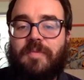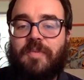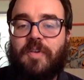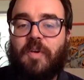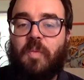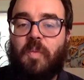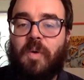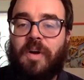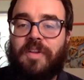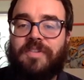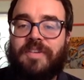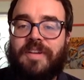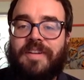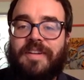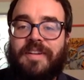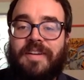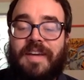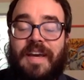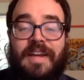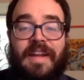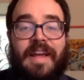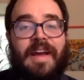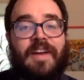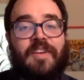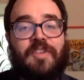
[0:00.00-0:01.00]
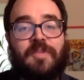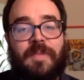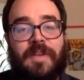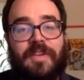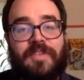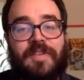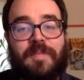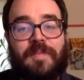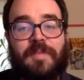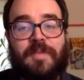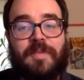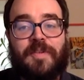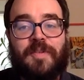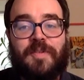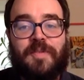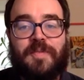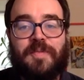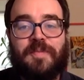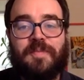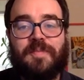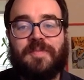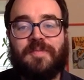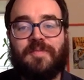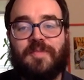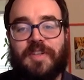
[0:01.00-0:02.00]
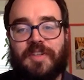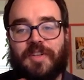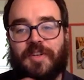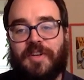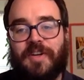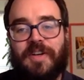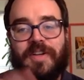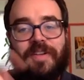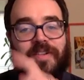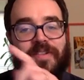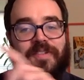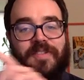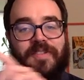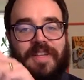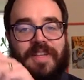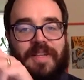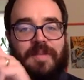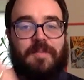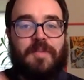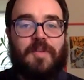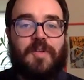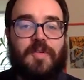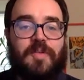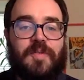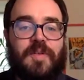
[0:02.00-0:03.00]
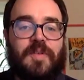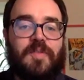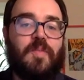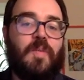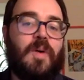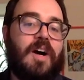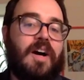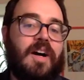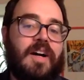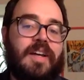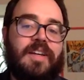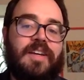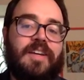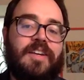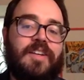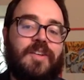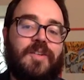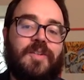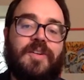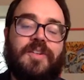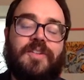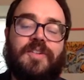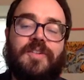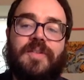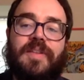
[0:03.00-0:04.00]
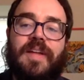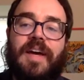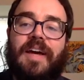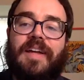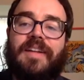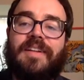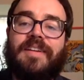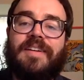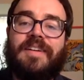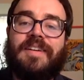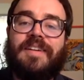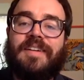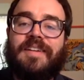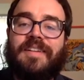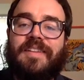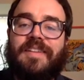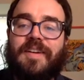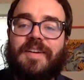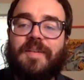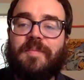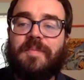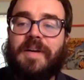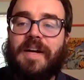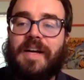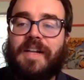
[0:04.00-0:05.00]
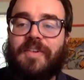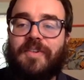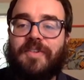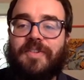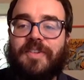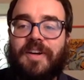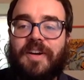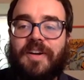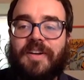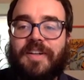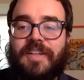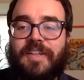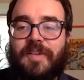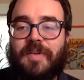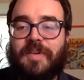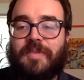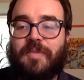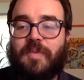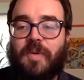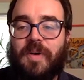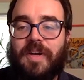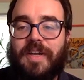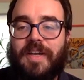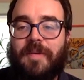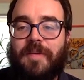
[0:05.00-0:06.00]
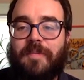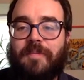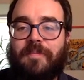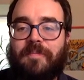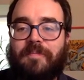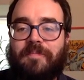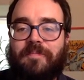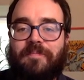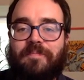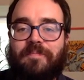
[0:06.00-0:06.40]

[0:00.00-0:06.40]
If you wanted an explicit move, return std move of y, you could do that. The compiler is not going to do it for you.